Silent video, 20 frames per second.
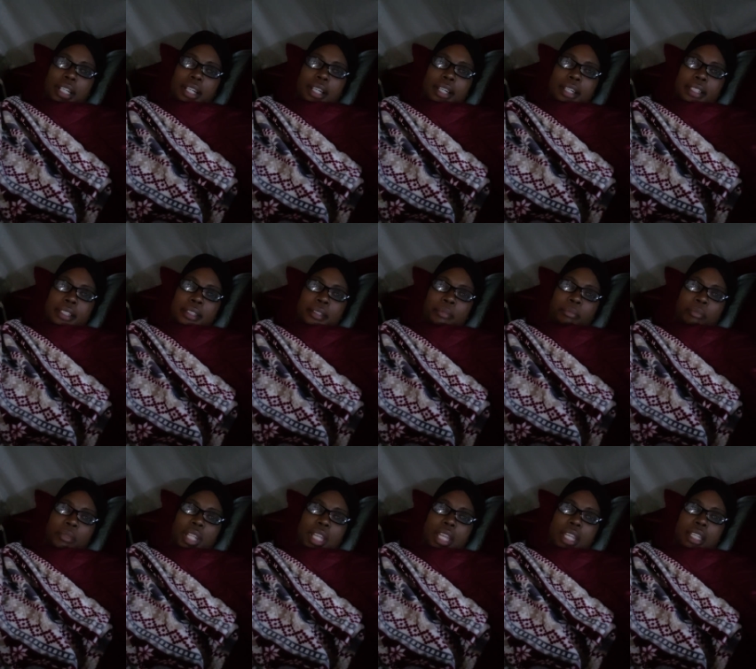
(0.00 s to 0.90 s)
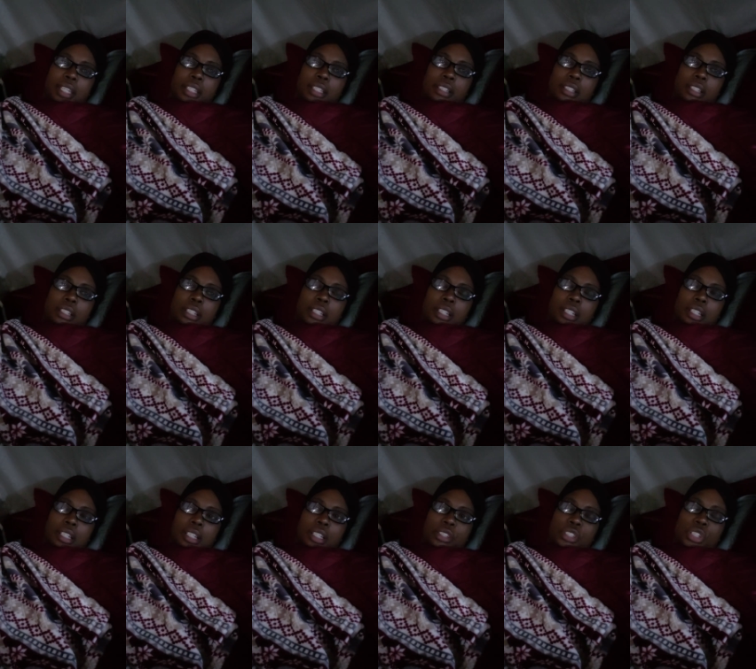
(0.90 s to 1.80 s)
Um, and
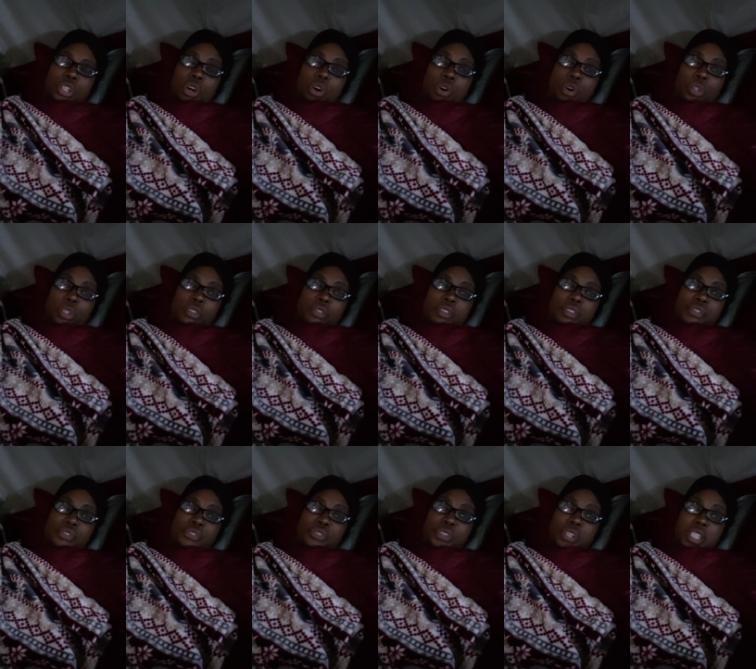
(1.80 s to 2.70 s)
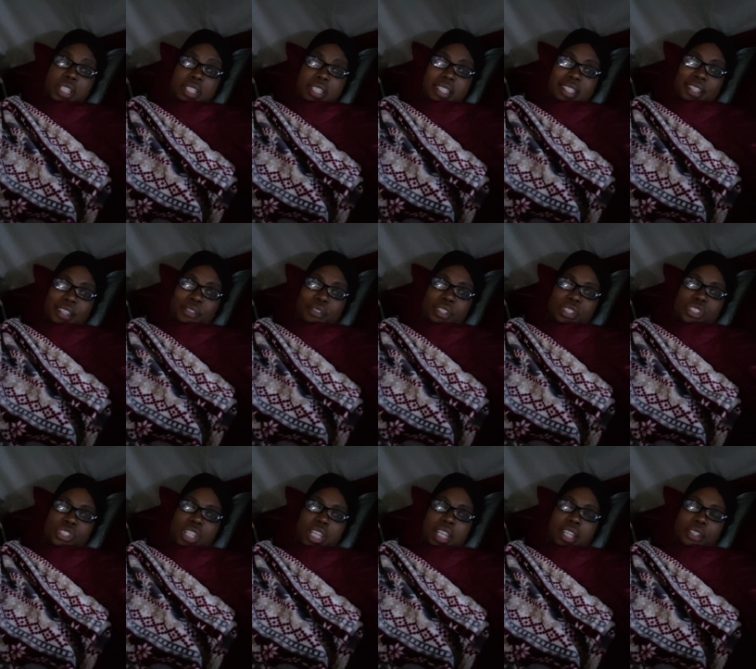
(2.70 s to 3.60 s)
to all of the friends of the
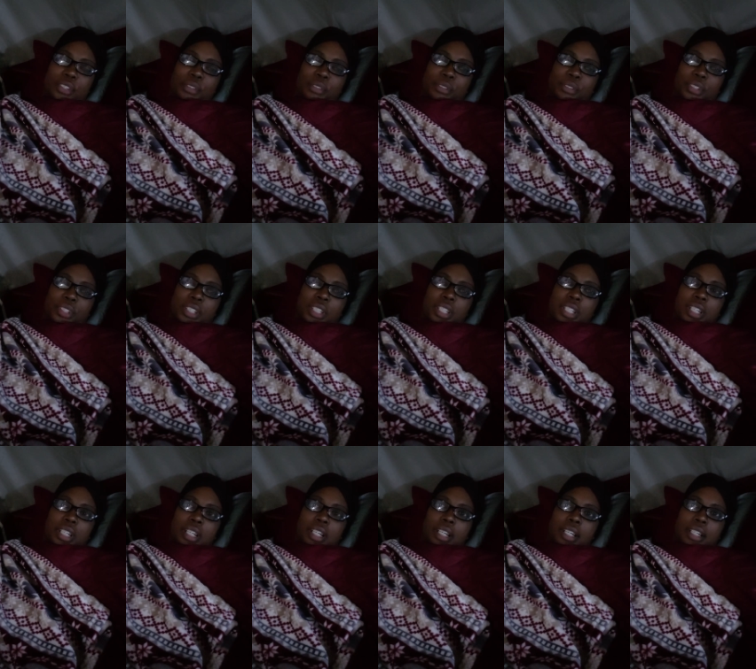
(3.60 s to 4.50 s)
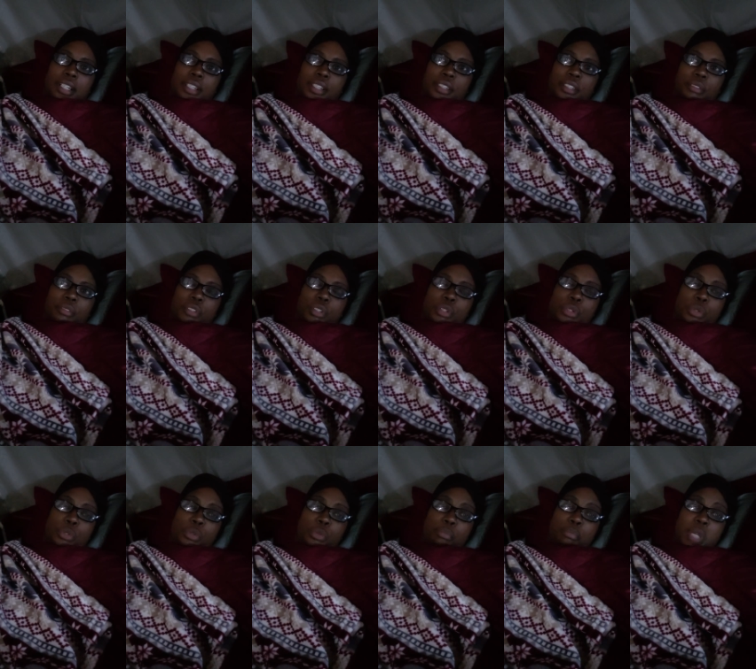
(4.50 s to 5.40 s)
channel uh,
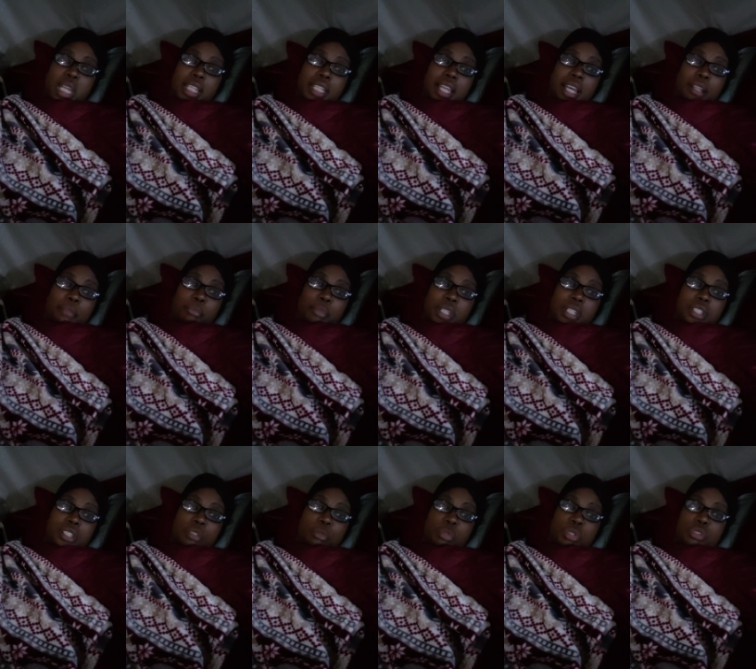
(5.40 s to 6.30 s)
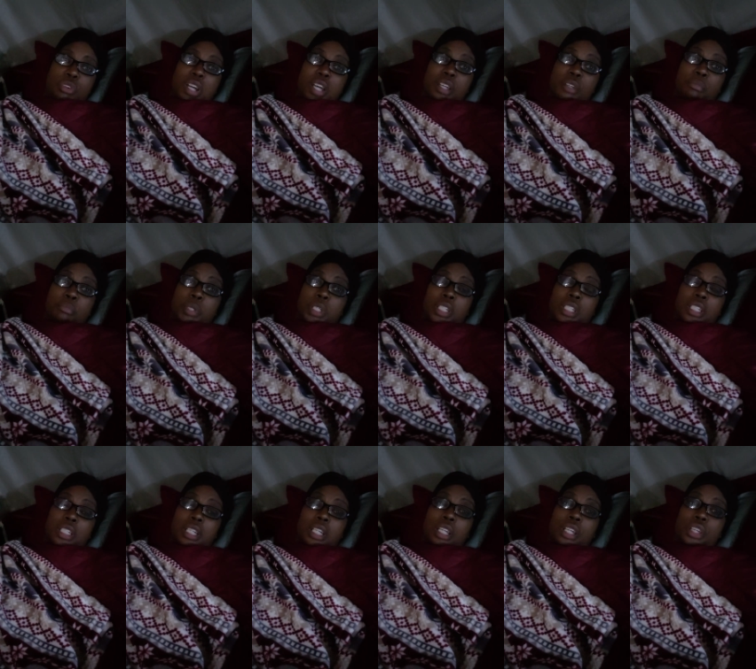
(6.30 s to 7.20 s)
who may not be subscribed, but
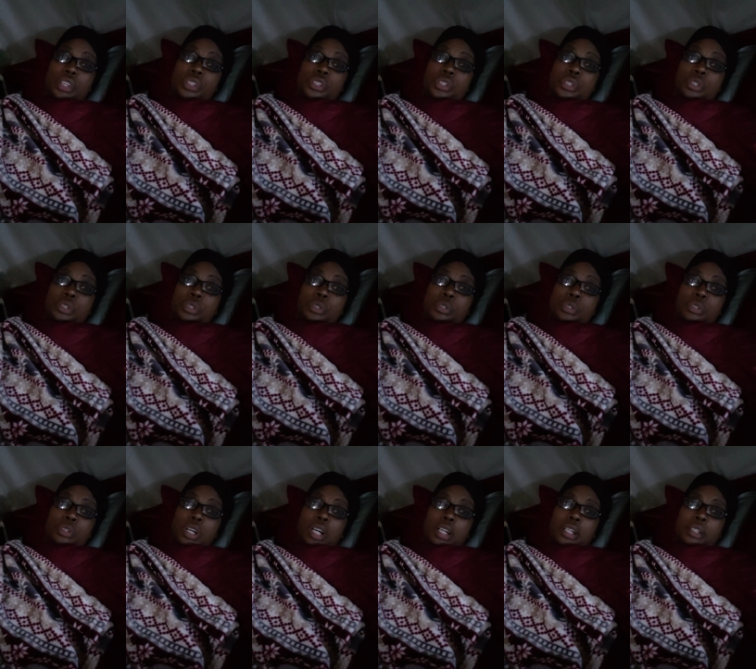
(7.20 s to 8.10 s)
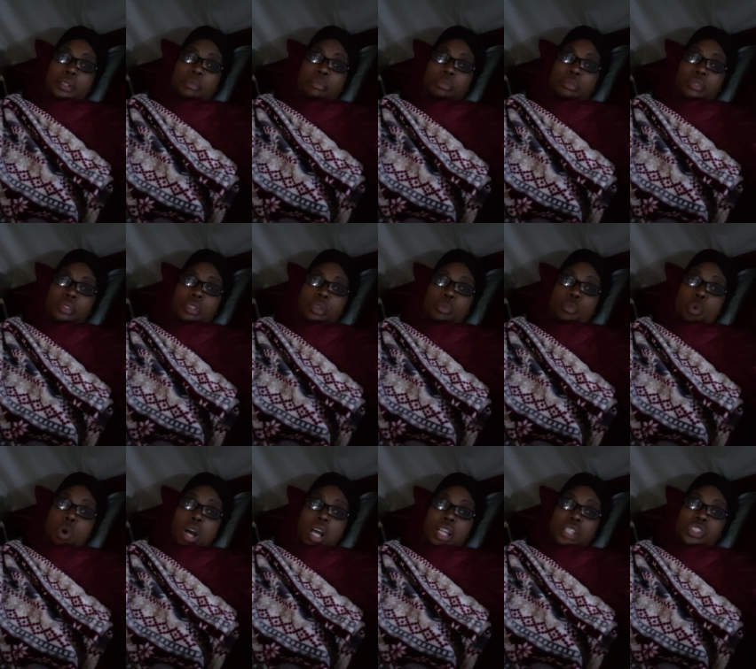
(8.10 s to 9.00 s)
you um,
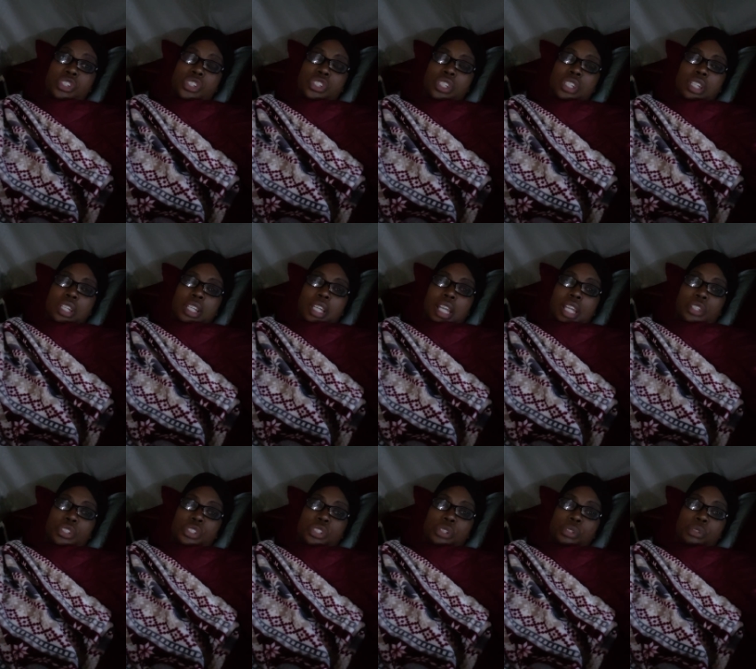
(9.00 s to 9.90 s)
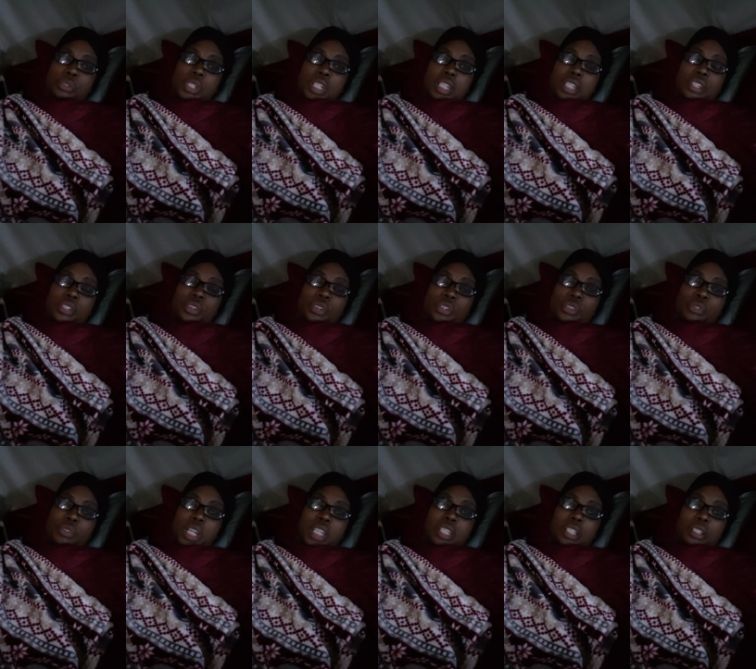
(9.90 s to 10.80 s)
watch and tune in on a
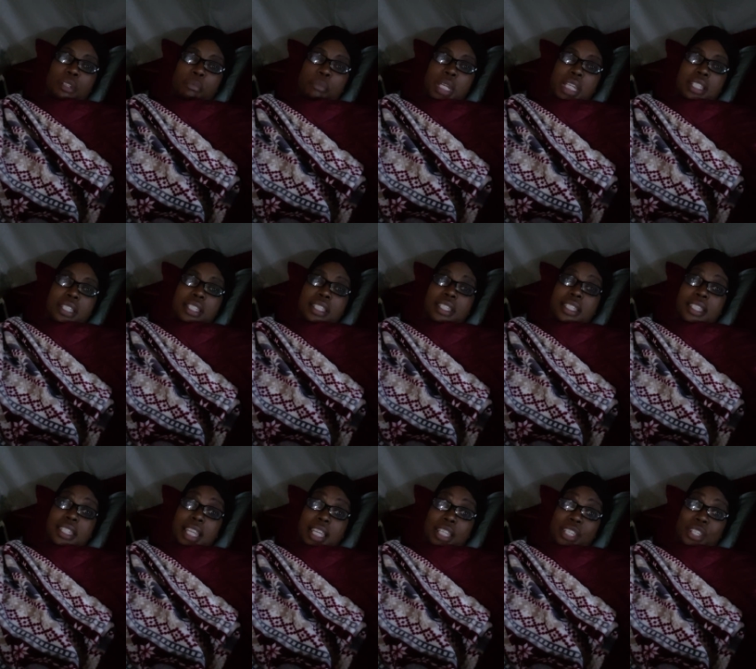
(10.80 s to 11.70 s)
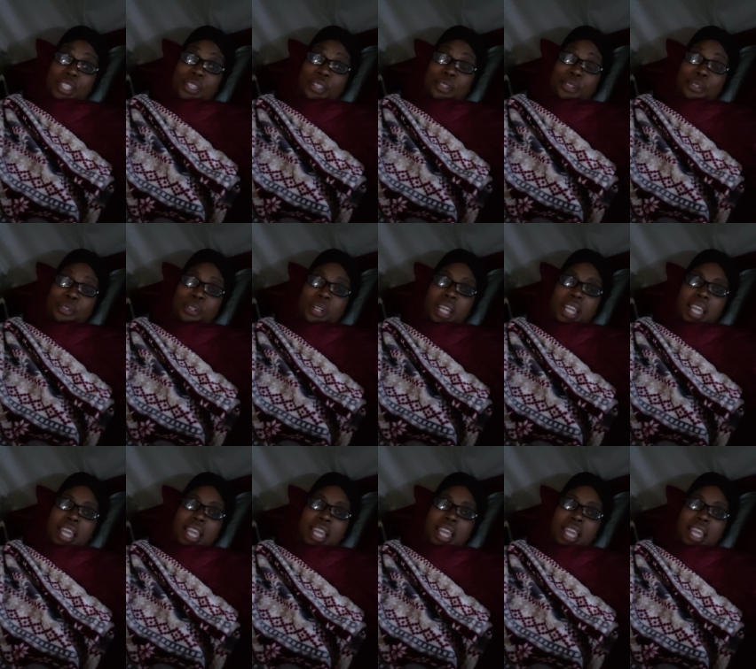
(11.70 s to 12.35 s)
regular basis, thank you.